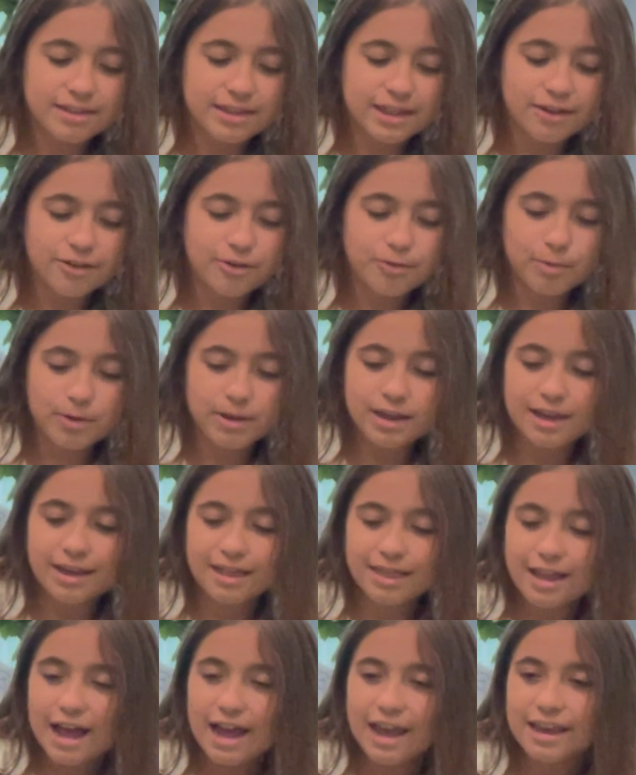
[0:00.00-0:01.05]
that you
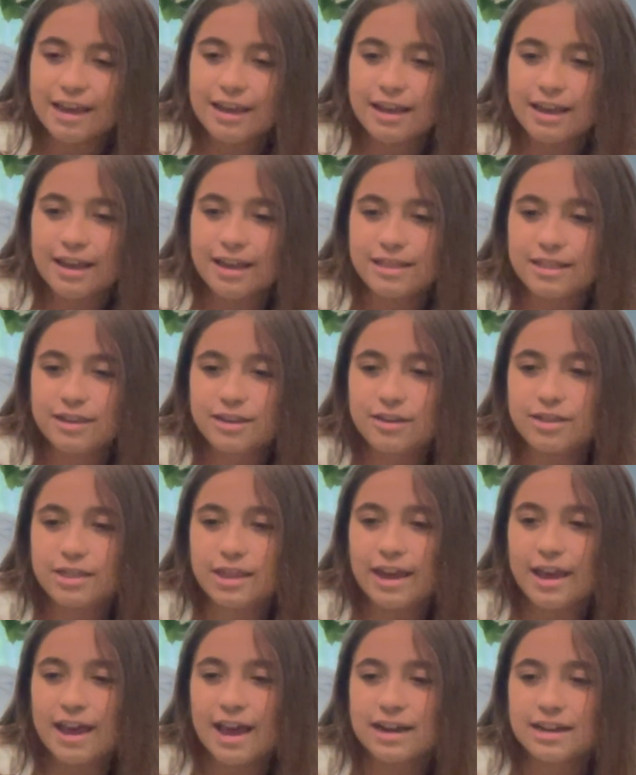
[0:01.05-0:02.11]
really like and
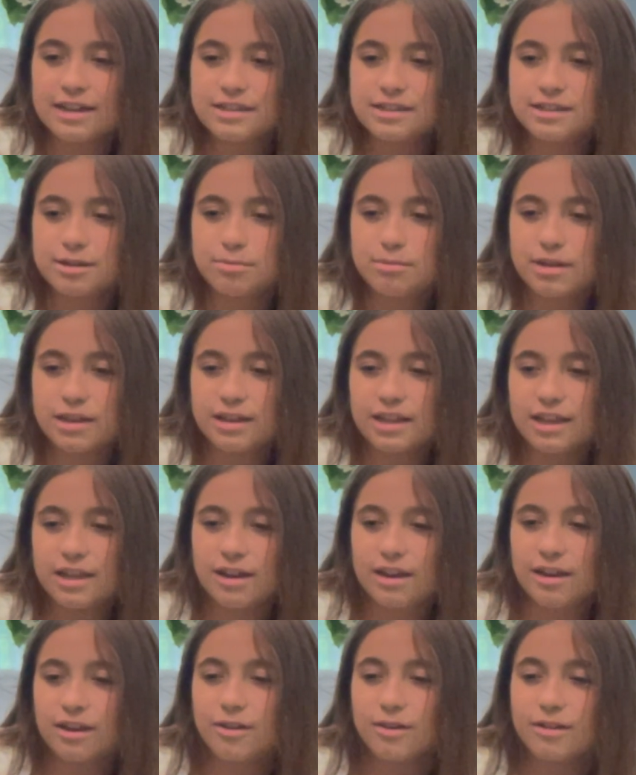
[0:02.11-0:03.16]
they added something that
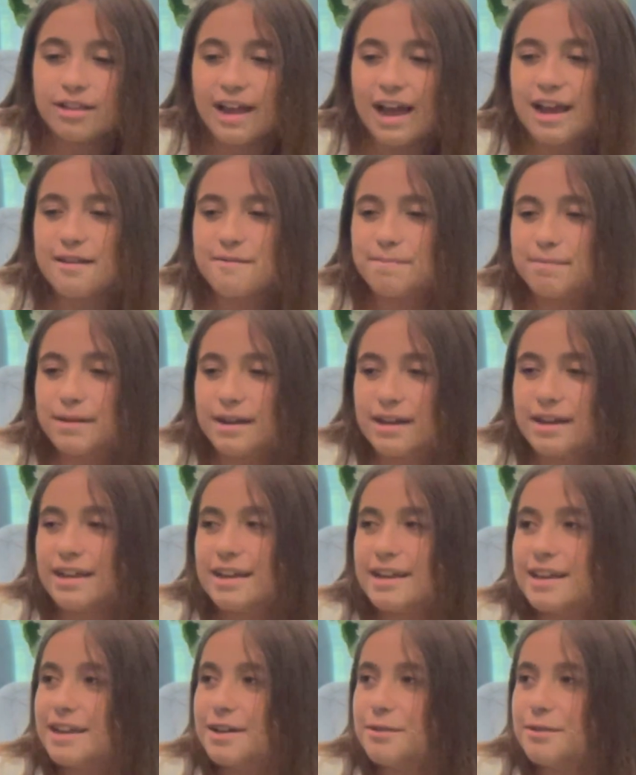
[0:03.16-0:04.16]
you like but